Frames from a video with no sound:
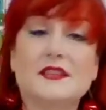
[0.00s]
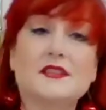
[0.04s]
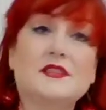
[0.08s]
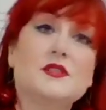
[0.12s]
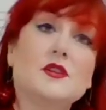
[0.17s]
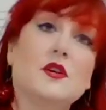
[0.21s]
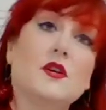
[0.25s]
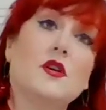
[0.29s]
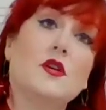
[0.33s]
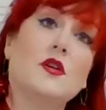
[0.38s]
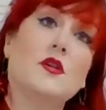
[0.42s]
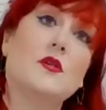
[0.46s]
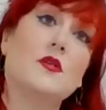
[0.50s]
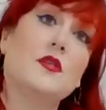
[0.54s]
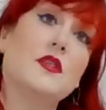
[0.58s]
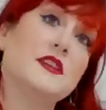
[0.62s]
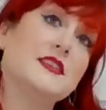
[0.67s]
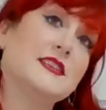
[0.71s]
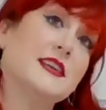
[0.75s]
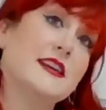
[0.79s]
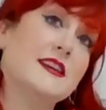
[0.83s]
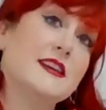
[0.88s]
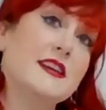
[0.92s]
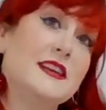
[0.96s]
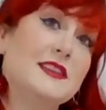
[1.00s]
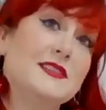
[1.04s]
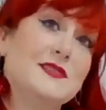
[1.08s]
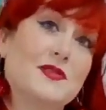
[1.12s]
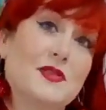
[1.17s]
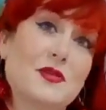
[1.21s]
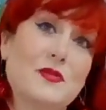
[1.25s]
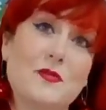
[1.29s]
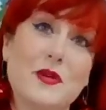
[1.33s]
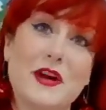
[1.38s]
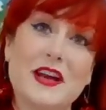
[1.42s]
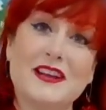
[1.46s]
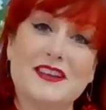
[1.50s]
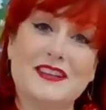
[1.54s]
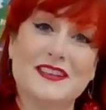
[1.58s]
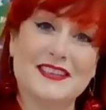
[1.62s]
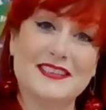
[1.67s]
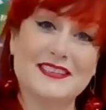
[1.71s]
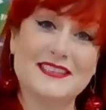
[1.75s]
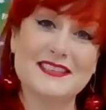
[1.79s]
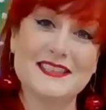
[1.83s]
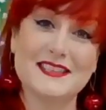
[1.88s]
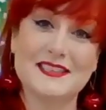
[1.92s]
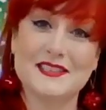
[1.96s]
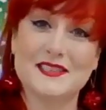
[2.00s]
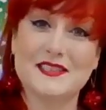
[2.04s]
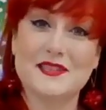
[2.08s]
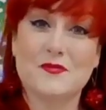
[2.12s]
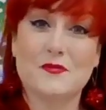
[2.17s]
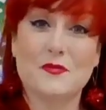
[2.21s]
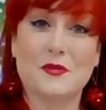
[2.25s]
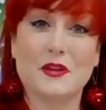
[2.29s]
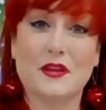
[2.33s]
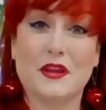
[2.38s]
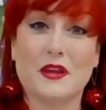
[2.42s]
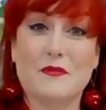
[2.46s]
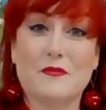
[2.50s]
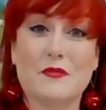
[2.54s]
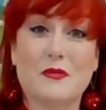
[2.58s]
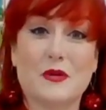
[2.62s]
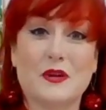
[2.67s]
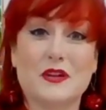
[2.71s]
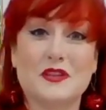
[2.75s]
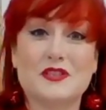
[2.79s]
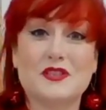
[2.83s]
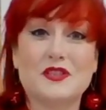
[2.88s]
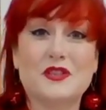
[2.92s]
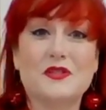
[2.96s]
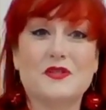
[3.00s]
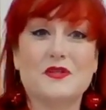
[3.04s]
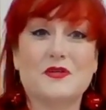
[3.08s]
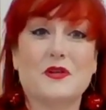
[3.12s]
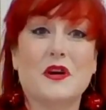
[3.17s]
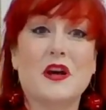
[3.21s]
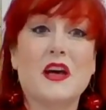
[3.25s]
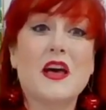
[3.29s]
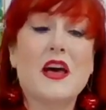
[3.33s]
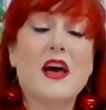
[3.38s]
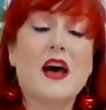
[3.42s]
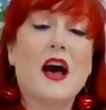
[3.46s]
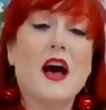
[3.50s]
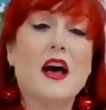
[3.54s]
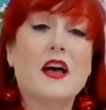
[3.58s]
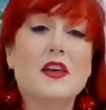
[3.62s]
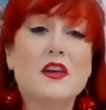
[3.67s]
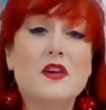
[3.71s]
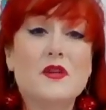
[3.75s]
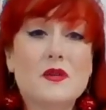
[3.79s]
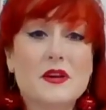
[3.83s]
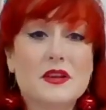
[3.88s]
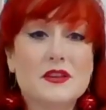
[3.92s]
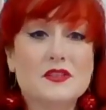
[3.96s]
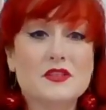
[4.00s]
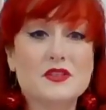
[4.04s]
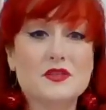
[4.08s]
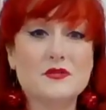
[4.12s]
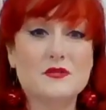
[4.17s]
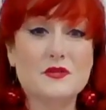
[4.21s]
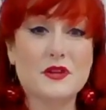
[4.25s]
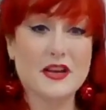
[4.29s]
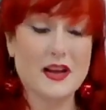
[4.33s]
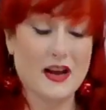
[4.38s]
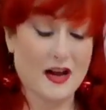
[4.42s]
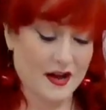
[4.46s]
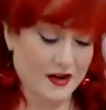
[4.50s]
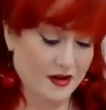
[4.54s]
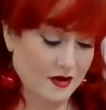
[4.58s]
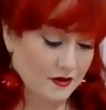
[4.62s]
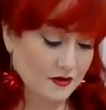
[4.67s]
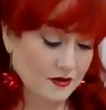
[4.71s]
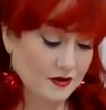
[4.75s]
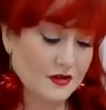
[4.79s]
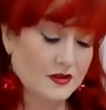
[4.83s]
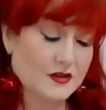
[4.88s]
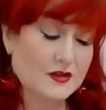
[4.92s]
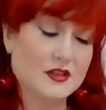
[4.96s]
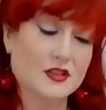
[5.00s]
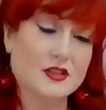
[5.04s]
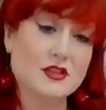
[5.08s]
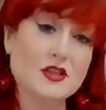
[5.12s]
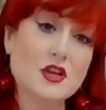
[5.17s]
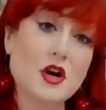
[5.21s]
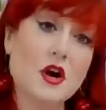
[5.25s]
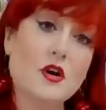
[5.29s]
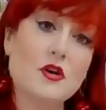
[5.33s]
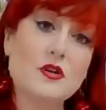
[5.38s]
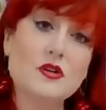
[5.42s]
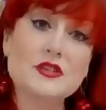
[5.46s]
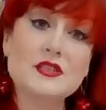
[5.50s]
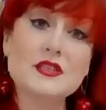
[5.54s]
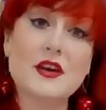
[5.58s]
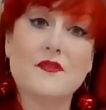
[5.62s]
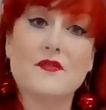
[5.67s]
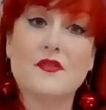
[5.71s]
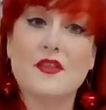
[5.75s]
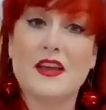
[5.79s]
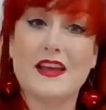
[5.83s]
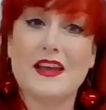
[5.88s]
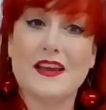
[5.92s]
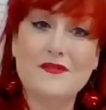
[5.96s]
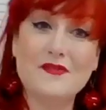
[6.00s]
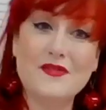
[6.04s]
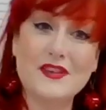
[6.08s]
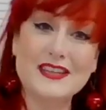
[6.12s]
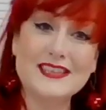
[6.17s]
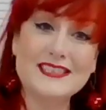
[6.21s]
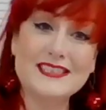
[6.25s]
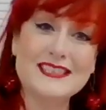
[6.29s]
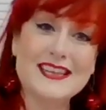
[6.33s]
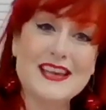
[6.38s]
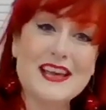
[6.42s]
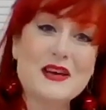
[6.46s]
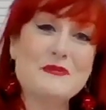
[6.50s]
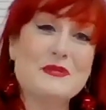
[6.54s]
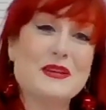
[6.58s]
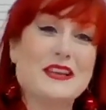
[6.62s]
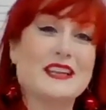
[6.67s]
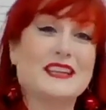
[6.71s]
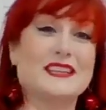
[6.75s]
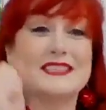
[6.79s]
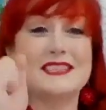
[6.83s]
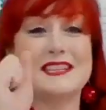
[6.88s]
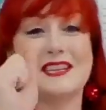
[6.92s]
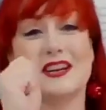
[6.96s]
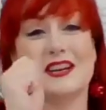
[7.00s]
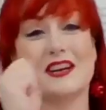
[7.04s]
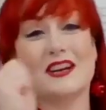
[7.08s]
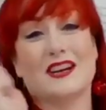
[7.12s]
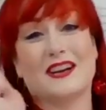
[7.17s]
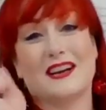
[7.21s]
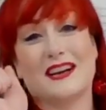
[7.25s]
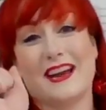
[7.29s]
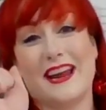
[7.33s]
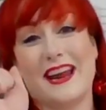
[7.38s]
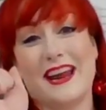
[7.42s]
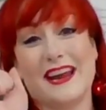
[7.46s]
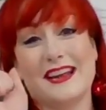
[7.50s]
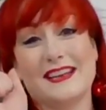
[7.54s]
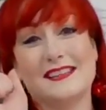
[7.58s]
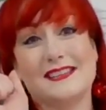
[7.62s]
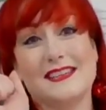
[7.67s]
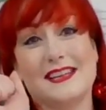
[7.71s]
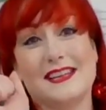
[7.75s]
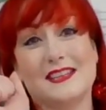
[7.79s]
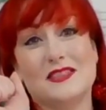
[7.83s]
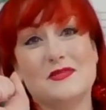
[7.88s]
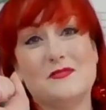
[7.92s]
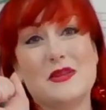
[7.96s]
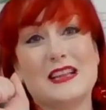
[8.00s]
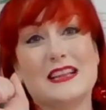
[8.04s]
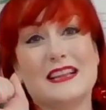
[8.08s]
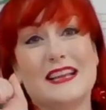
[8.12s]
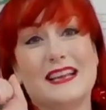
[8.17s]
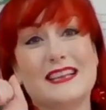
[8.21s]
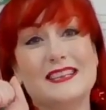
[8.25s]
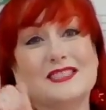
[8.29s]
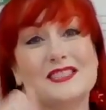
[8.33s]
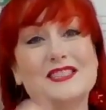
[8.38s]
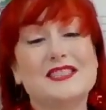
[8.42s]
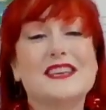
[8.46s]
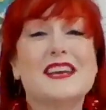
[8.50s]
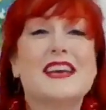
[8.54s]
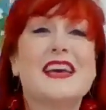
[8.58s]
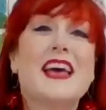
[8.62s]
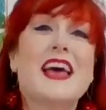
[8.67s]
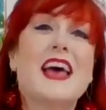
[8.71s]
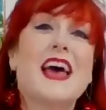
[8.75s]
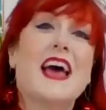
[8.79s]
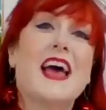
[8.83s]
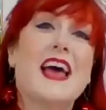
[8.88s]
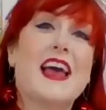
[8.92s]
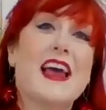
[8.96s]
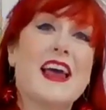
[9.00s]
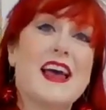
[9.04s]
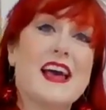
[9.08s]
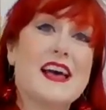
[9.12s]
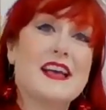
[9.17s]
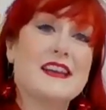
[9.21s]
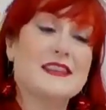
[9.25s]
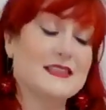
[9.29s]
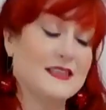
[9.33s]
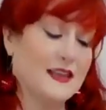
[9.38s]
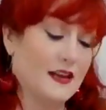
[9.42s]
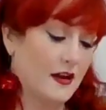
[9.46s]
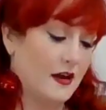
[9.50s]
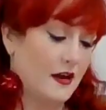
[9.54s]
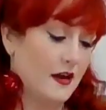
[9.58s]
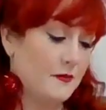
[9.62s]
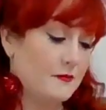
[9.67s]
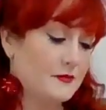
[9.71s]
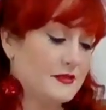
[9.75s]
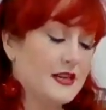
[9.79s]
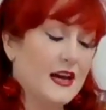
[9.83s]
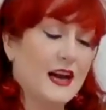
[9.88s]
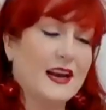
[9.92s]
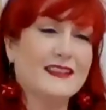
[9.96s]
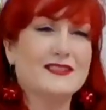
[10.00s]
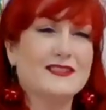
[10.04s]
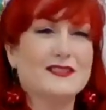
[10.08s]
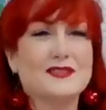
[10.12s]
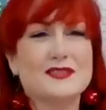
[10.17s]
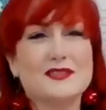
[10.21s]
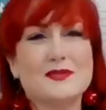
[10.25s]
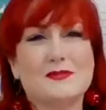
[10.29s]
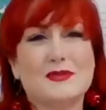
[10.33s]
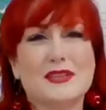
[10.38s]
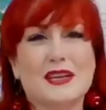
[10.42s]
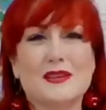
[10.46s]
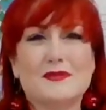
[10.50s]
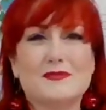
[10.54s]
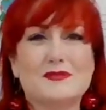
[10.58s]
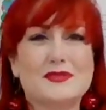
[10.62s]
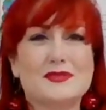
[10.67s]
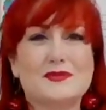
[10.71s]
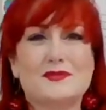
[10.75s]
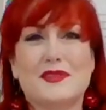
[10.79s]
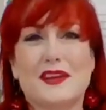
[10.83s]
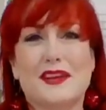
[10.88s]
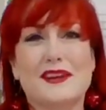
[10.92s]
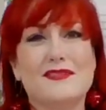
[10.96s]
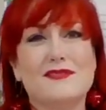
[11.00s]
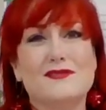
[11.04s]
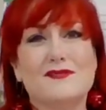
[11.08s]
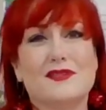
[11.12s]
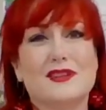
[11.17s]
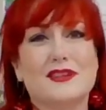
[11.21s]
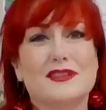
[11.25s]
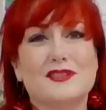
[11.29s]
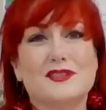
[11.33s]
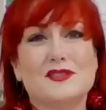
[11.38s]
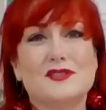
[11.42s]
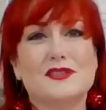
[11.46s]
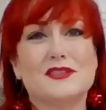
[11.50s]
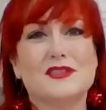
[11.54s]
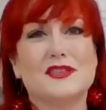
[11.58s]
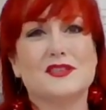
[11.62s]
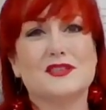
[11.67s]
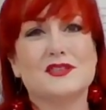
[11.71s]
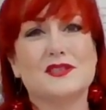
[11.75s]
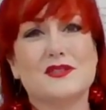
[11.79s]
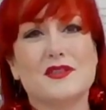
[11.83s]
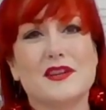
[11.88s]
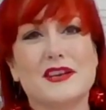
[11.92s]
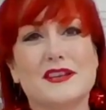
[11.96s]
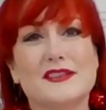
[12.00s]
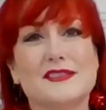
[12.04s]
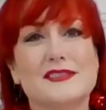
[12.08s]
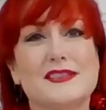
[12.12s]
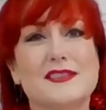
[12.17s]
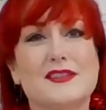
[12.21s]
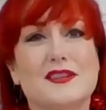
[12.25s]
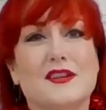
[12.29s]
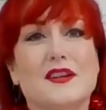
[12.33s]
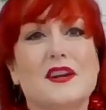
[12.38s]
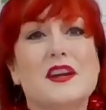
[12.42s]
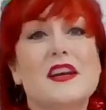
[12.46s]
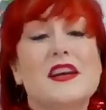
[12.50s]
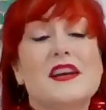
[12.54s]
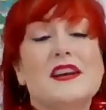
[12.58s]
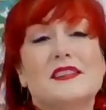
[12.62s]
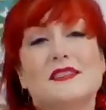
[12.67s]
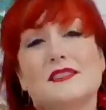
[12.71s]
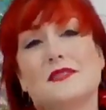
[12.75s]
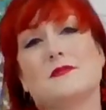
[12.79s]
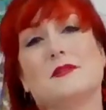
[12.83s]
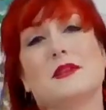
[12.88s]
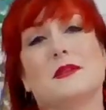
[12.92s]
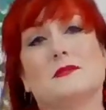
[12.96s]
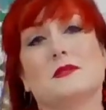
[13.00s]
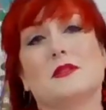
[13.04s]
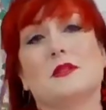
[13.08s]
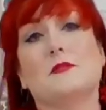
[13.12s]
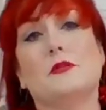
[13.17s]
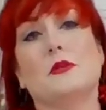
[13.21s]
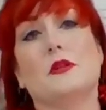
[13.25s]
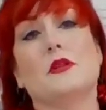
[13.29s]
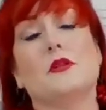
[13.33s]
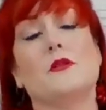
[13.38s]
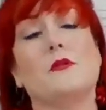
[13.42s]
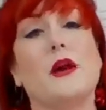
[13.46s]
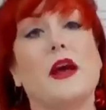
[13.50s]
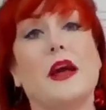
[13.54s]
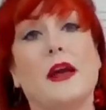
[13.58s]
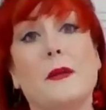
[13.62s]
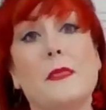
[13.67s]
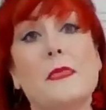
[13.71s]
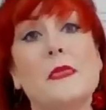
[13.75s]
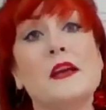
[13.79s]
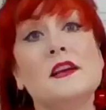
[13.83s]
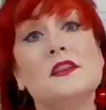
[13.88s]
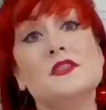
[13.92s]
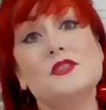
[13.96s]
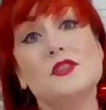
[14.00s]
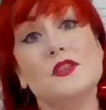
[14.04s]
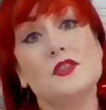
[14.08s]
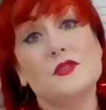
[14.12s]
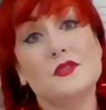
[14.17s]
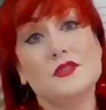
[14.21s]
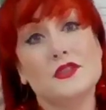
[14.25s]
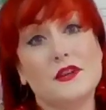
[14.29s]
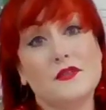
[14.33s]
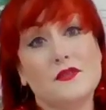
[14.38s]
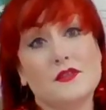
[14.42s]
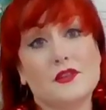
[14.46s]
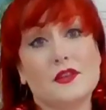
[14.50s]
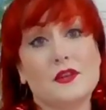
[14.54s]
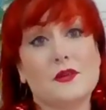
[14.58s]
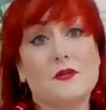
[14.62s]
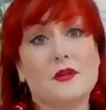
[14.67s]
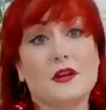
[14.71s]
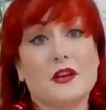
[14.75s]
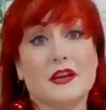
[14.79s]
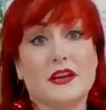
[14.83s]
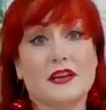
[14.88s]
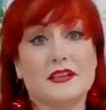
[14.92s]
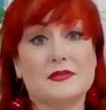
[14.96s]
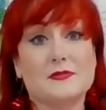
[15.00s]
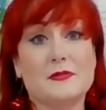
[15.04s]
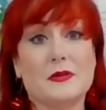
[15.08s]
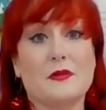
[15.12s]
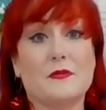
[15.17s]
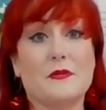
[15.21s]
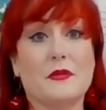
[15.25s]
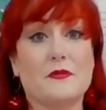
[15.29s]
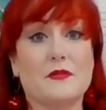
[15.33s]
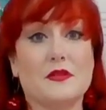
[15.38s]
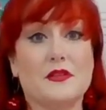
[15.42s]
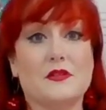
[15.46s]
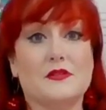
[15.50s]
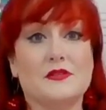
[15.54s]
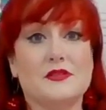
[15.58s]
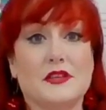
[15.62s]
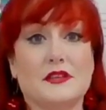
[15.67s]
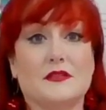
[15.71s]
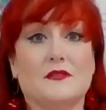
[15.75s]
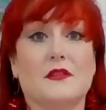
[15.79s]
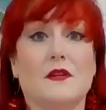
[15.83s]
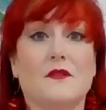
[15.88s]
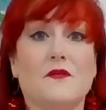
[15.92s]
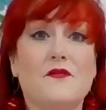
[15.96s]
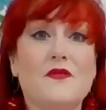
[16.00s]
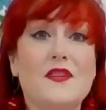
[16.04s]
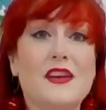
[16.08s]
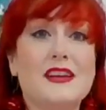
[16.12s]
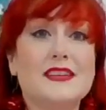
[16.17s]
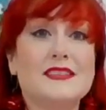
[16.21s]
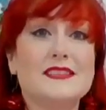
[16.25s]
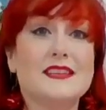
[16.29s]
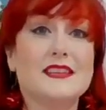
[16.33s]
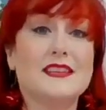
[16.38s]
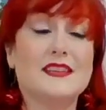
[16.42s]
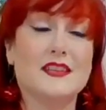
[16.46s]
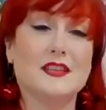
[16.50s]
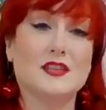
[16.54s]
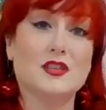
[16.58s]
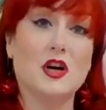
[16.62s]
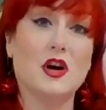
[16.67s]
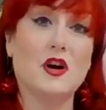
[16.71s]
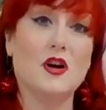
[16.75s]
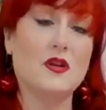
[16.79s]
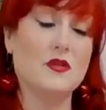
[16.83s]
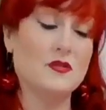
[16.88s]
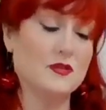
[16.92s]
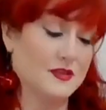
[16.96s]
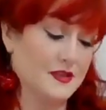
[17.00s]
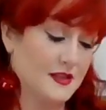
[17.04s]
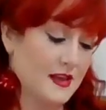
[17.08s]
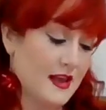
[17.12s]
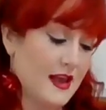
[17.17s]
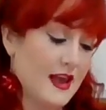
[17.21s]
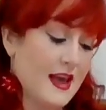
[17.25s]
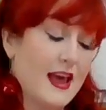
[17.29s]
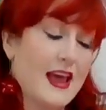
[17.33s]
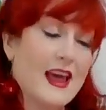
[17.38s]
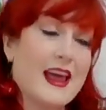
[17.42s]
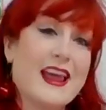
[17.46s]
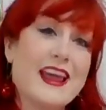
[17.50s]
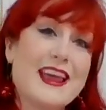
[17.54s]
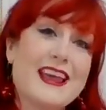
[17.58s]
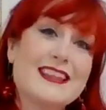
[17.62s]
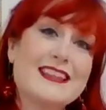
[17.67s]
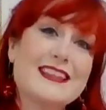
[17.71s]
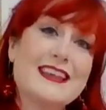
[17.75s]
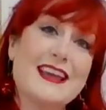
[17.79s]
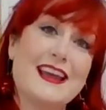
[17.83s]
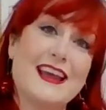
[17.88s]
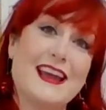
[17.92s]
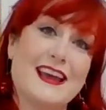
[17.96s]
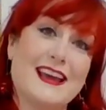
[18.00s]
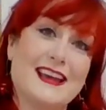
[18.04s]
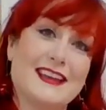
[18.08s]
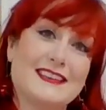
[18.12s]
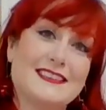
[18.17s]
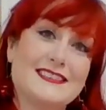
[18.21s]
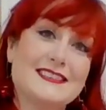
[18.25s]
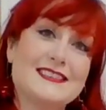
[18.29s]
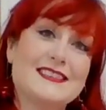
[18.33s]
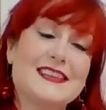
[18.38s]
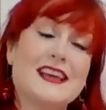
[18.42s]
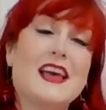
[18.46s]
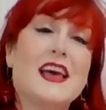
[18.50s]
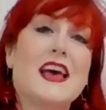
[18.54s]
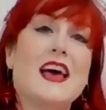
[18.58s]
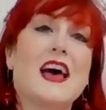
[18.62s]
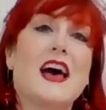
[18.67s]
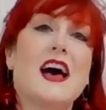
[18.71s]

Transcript: And so the techniques for wiggles is really important too. You can do it on the toes of the infant because their hands tend to be clenched. And toddlers, sometimes they don't want you to touch their hands either. Sometimes they'll pull away. So you definitely want to experiment with using the feet, the toes, and the hands.